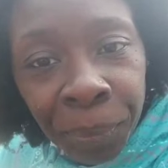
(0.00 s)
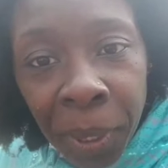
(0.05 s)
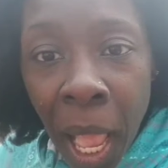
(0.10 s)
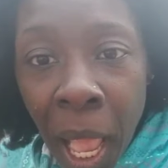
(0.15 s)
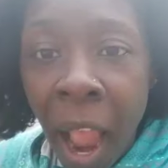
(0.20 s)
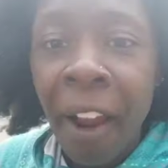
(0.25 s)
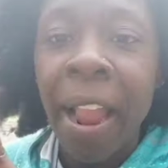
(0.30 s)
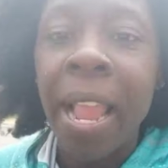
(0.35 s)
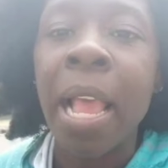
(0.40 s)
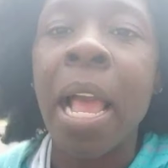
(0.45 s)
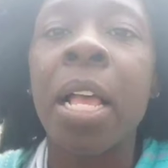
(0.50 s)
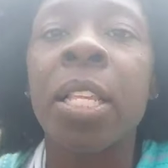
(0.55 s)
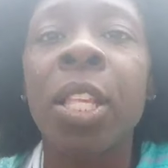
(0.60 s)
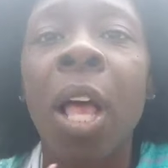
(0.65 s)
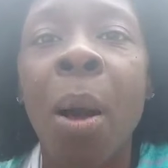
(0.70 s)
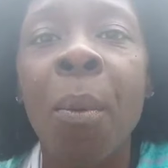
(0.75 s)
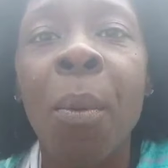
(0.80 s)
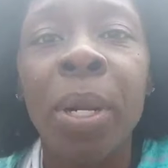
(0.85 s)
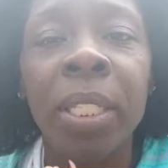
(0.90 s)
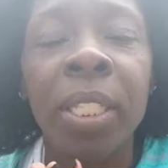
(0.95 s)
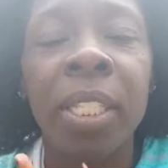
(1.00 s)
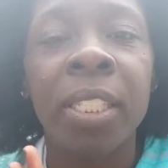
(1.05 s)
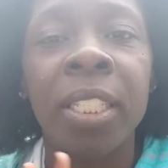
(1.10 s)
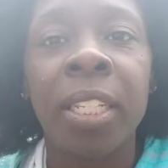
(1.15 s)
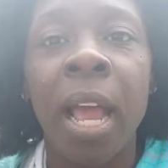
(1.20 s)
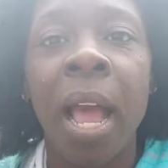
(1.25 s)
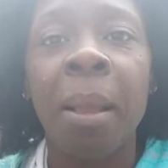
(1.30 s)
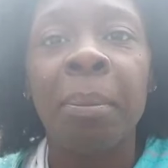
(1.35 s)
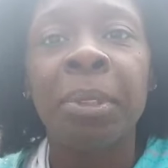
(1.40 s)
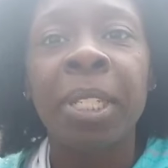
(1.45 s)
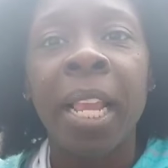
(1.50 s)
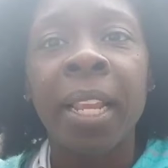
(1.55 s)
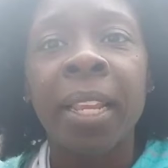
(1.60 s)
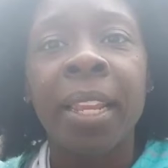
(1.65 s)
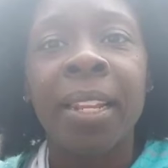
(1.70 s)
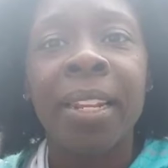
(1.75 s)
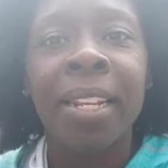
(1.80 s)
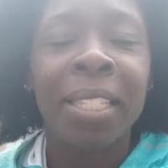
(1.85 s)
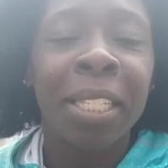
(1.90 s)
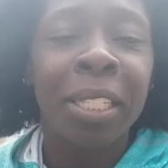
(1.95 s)
All right, so I wanted to check
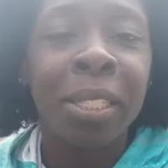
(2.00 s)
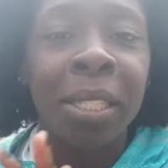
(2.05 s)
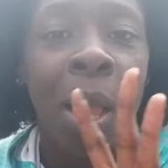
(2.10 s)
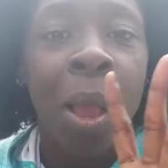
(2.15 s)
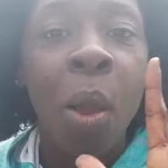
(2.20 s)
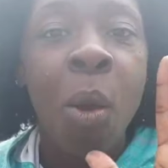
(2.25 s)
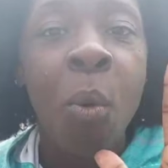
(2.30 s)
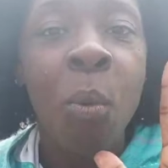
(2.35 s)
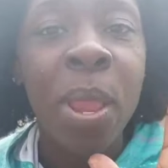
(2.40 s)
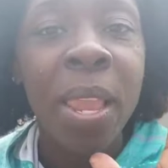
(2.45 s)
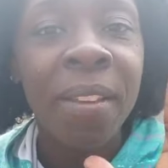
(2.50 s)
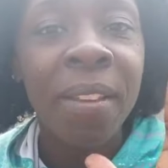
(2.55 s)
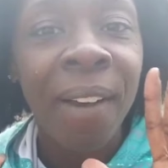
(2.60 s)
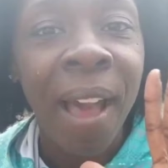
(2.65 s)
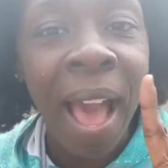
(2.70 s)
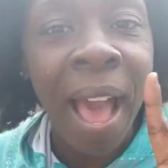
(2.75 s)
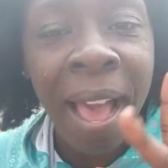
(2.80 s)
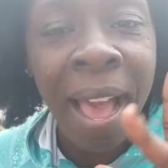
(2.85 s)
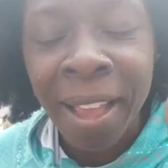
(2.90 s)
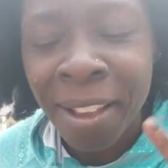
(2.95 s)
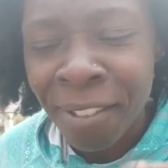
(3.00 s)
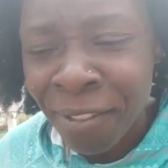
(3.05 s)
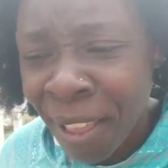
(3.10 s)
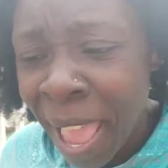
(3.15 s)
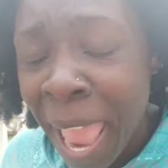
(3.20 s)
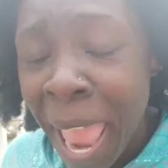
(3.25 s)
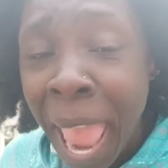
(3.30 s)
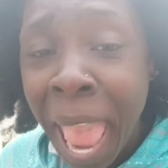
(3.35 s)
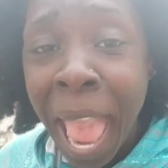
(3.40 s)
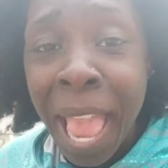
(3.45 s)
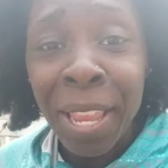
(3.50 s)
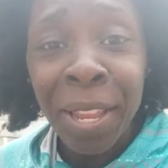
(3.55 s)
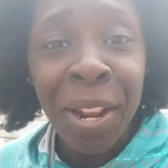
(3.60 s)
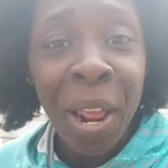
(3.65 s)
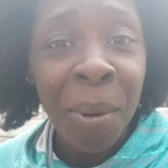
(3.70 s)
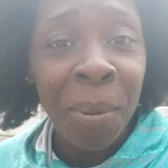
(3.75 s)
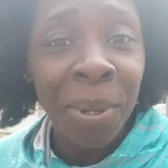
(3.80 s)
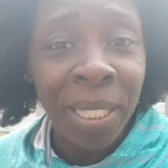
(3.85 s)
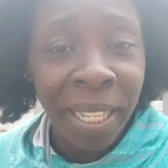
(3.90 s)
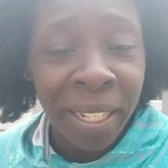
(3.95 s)
in. This is week 5, and you know
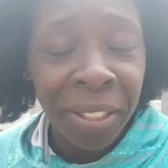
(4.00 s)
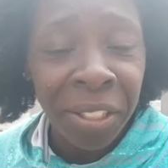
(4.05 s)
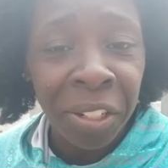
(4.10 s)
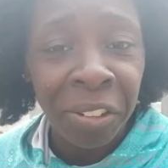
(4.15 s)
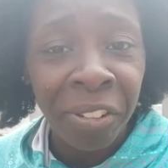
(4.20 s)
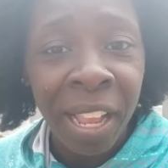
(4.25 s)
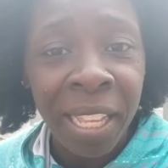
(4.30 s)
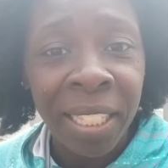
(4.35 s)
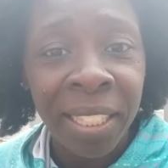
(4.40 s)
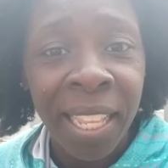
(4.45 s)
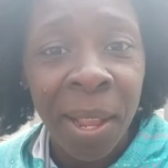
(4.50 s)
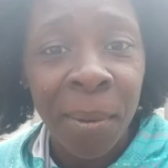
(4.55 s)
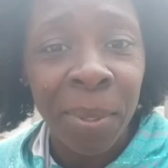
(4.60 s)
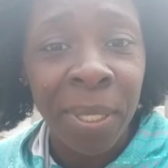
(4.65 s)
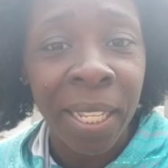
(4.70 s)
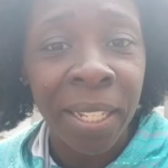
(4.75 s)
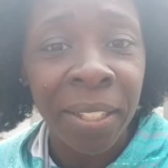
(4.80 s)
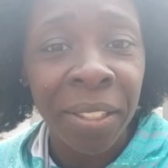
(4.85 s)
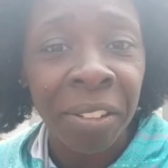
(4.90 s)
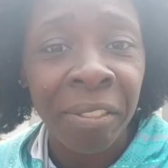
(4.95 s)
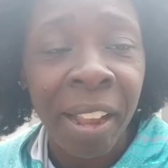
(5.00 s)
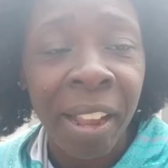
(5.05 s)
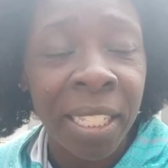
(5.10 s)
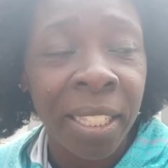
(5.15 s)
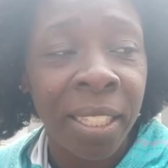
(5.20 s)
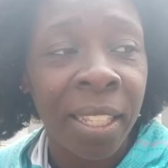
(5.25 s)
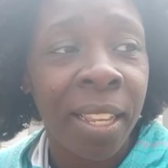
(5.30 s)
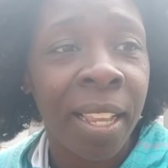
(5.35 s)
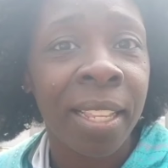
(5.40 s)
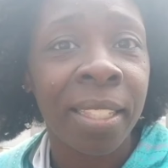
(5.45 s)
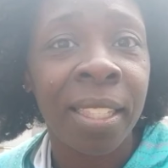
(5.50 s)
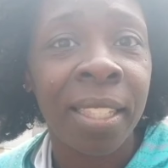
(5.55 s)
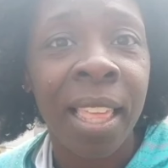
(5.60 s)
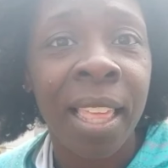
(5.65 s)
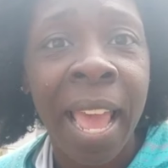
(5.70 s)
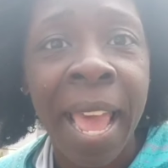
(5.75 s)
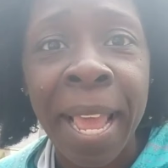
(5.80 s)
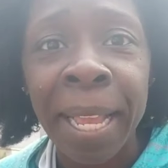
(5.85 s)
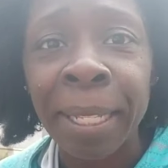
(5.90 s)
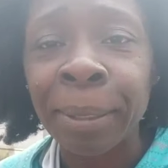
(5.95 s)
what's interesting? What's interesting is
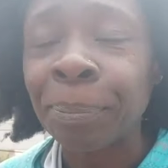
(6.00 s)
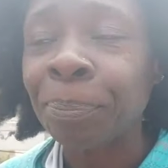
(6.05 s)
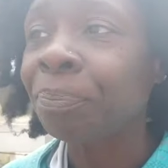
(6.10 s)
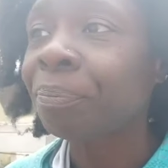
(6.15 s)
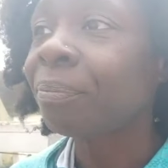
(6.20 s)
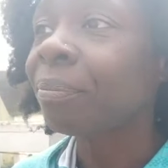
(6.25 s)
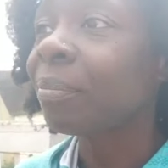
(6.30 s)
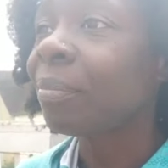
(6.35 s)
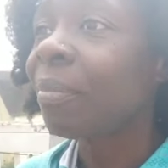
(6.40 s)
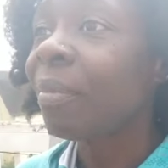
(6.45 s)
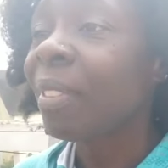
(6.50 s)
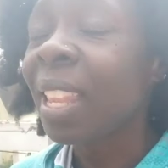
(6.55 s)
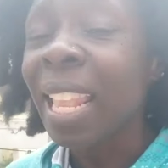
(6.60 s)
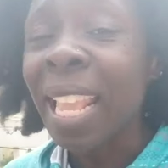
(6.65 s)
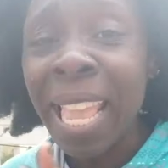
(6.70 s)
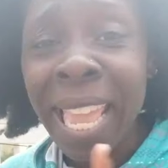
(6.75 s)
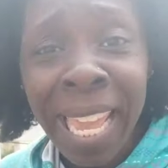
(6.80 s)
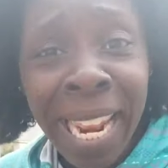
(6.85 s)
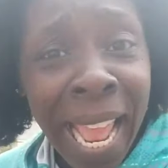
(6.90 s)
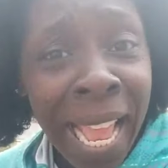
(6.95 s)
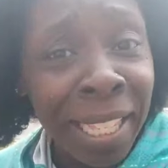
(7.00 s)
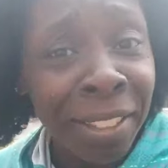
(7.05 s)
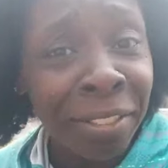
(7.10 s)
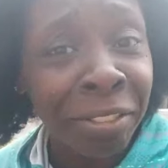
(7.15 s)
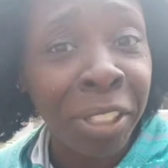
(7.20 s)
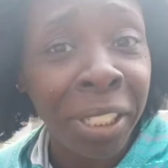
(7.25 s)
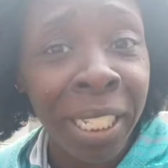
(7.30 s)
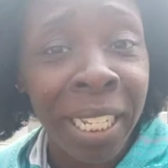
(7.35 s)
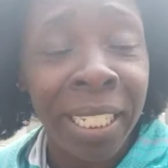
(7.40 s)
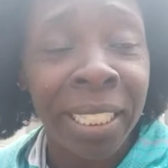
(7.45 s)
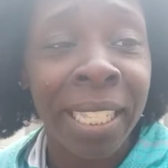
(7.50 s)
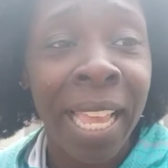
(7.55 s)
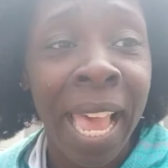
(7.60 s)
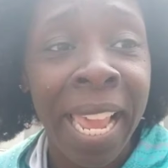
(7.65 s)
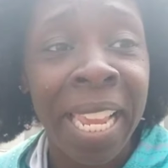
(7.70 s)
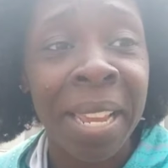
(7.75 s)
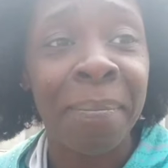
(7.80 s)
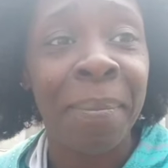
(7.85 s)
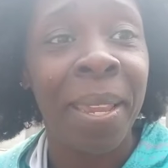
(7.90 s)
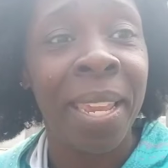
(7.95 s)
that it has really
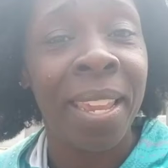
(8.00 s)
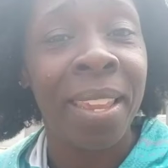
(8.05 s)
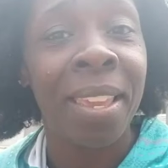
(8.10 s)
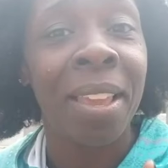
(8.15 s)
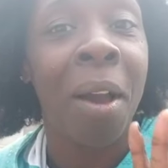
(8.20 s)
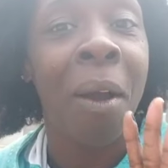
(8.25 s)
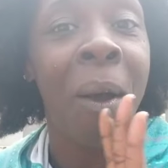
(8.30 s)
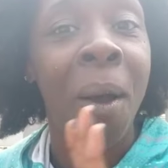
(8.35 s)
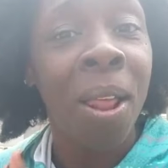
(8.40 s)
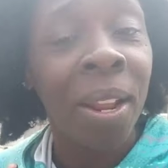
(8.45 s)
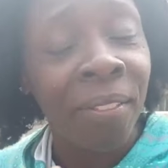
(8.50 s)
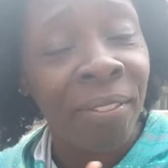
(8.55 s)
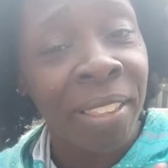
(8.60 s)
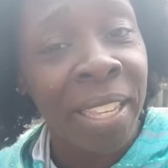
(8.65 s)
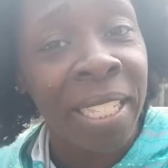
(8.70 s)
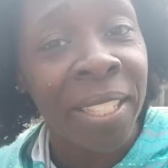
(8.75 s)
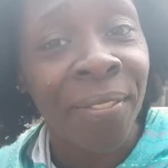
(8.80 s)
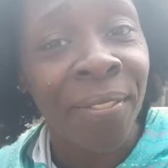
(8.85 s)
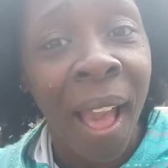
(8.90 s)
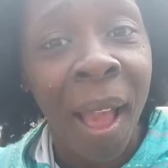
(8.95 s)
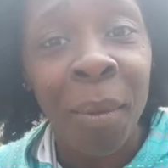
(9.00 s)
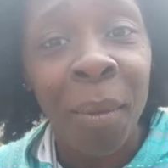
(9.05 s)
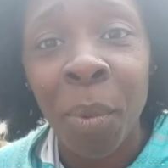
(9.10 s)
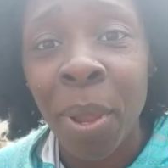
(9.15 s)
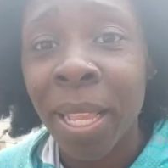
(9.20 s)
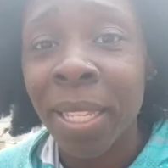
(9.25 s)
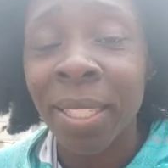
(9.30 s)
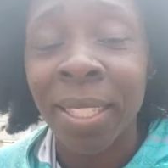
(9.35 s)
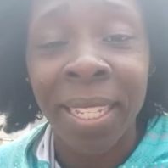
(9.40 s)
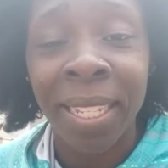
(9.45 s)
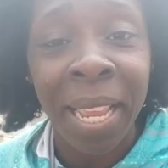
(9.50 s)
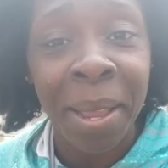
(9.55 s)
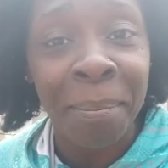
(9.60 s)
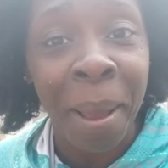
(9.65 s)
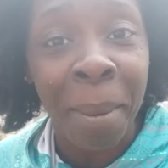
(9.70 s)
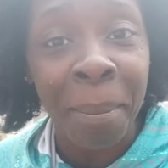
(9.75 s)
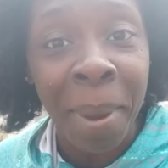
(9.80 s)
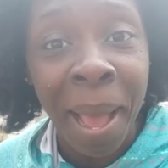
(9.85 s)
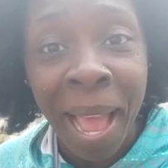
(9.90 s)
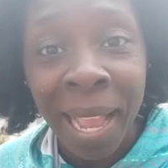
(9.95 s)
taken me all of these 5 weeks to get my
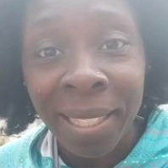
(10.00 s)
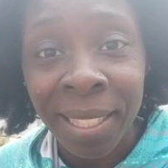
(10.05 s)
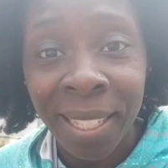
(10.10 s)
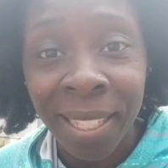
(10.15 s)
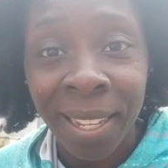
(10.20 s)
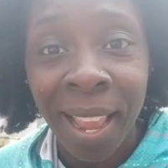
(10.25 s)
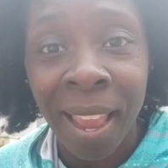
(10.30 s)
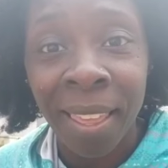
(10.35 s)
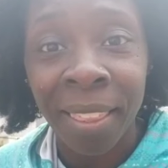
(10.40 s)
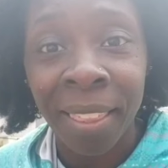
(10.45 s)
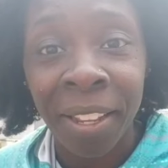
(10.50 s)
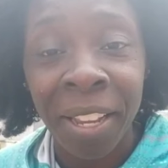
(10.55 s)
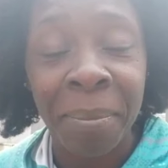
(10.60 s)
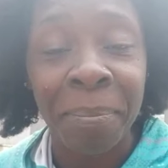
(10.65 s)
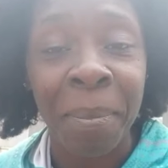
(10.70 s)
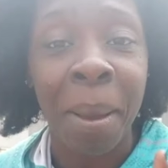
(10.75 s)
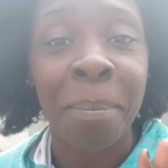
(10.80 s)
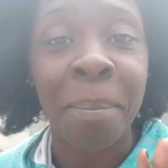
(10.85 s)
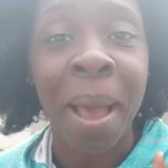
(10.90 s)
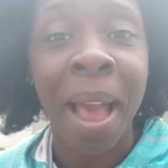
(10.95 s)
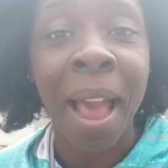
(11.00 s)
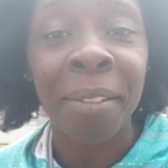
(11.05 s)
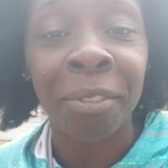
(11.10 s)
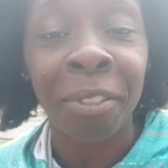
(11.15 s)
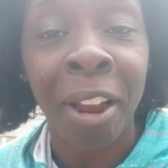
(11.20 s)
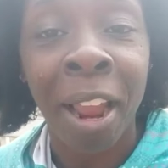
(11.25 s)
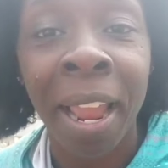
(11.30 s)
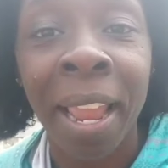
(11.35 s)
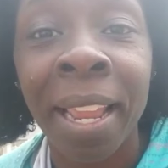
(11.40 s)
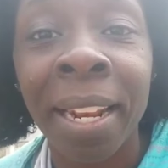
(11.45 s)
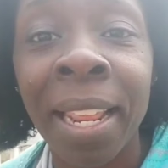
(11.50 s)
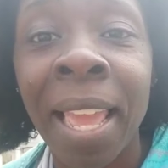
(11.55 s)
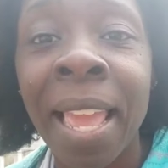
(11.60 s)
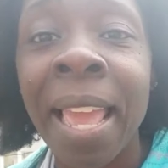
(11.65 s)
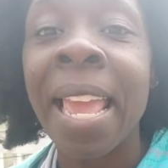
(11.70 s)
mind together, get my mind right.